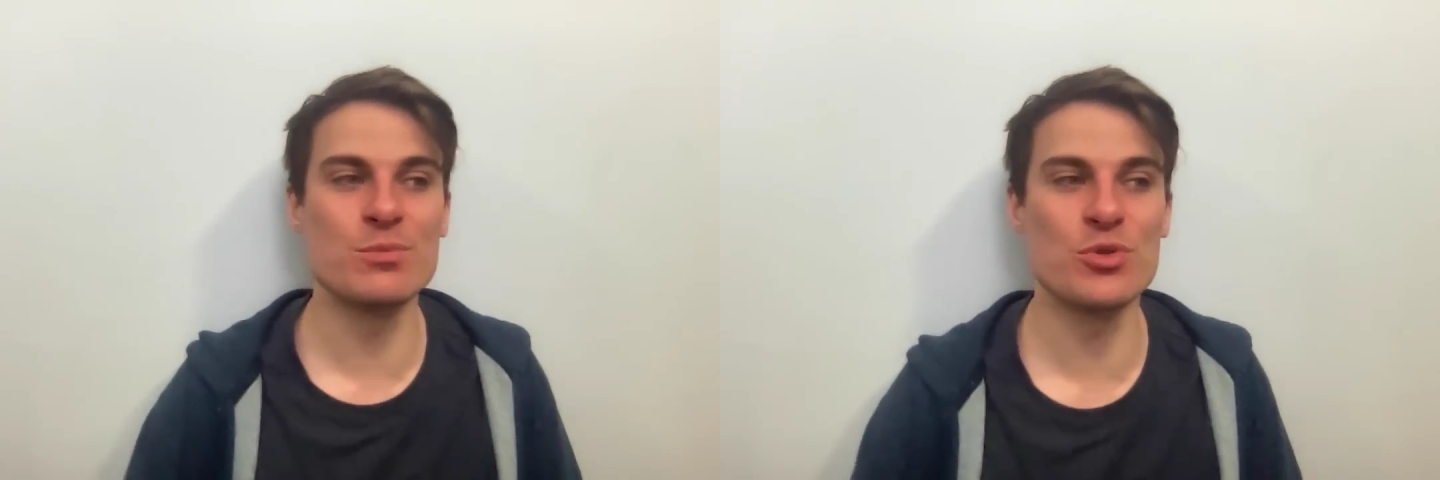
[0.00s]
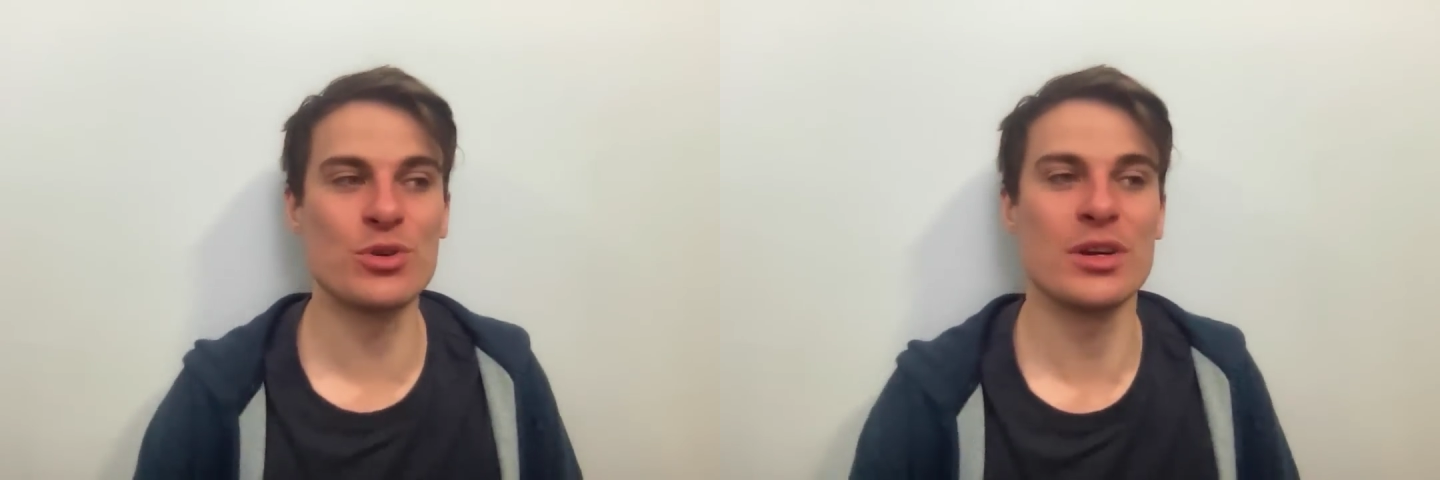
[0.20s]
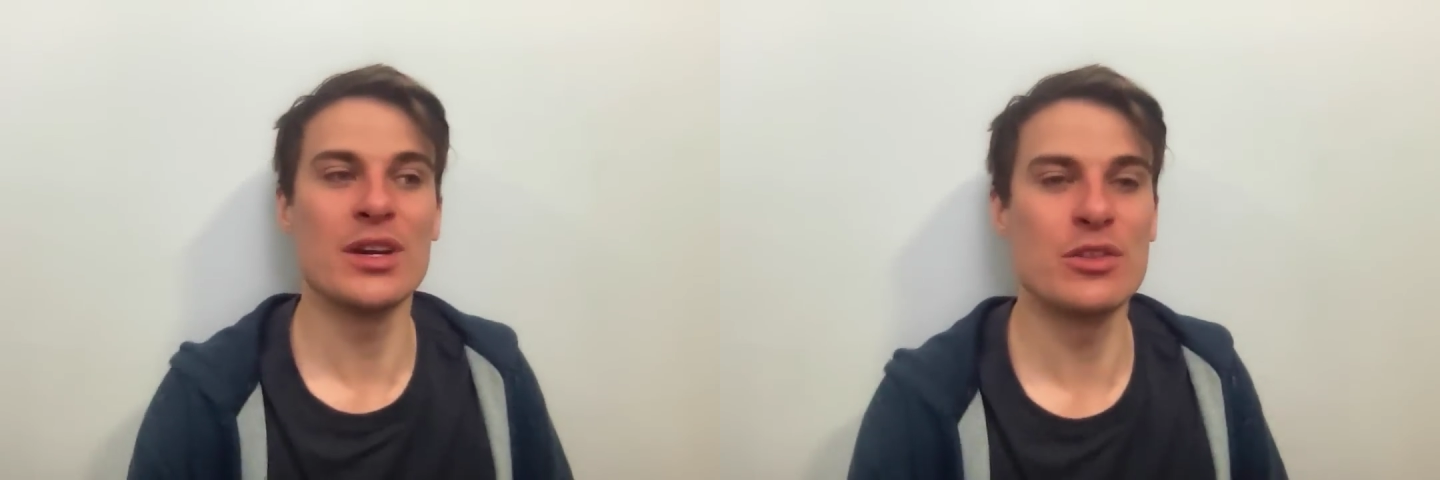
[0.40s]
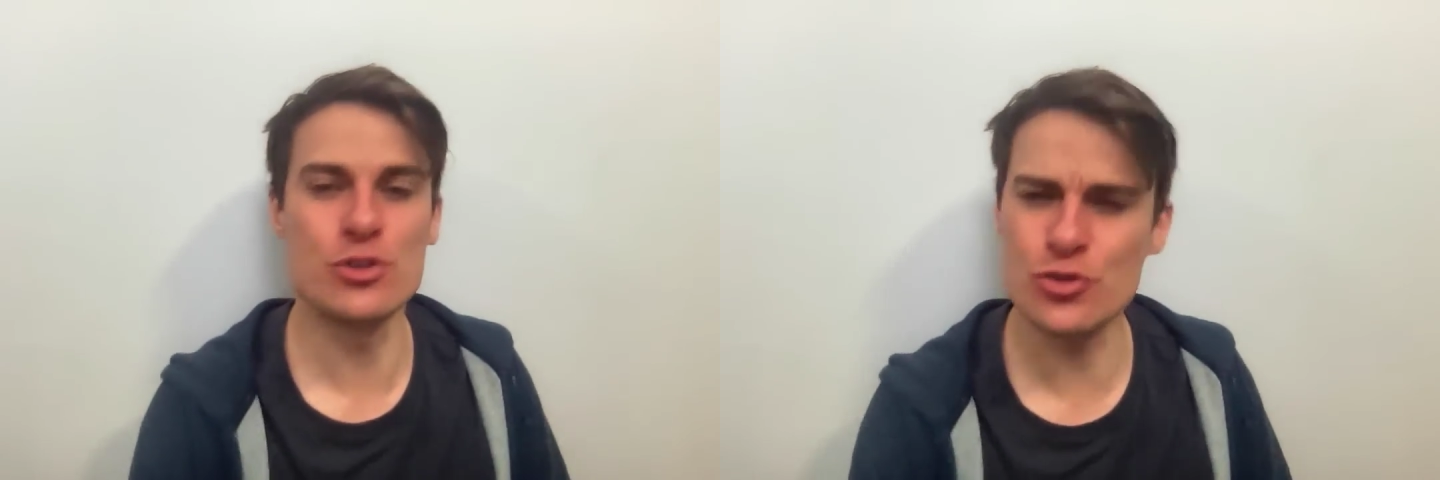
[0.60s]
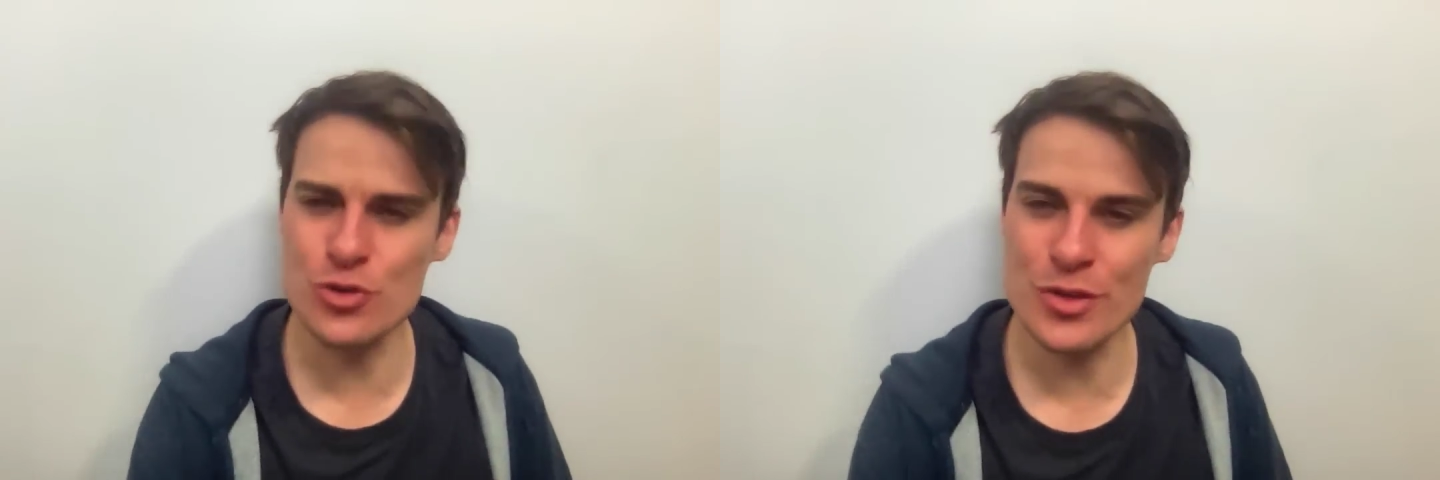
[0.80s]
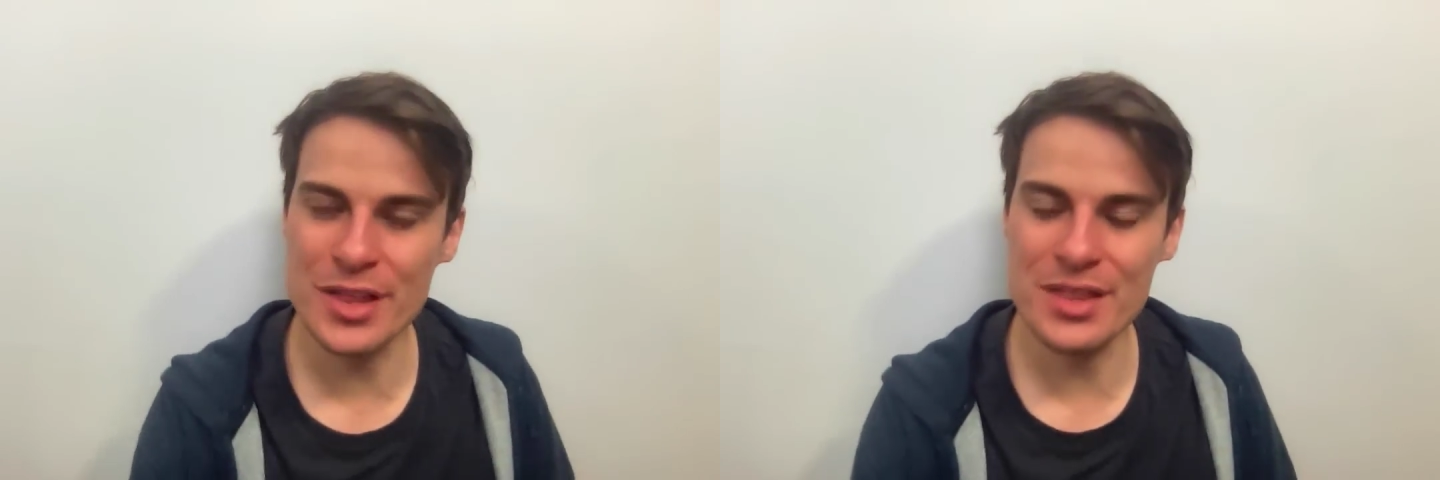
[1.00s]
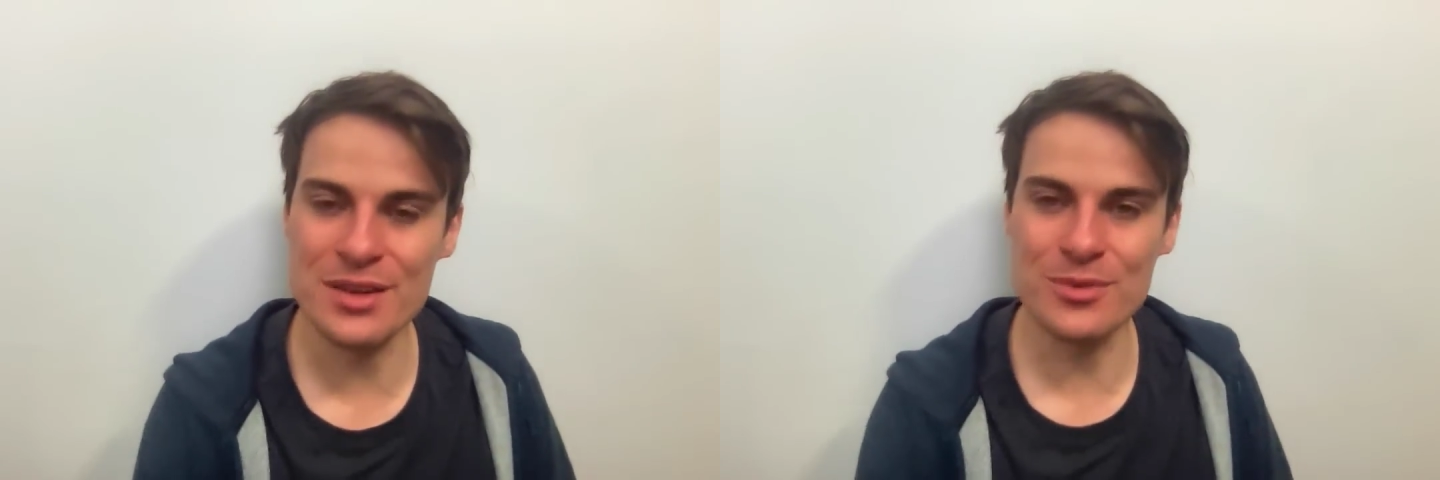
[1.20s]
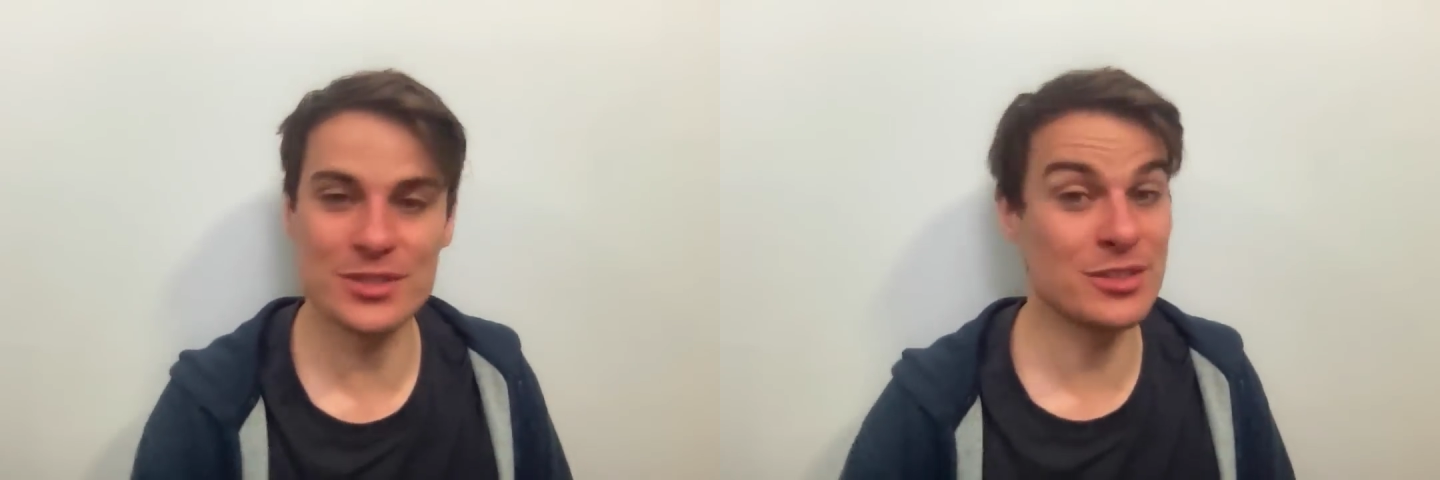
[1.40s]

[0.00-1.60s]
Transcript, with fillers: book, The Truth, I think it was.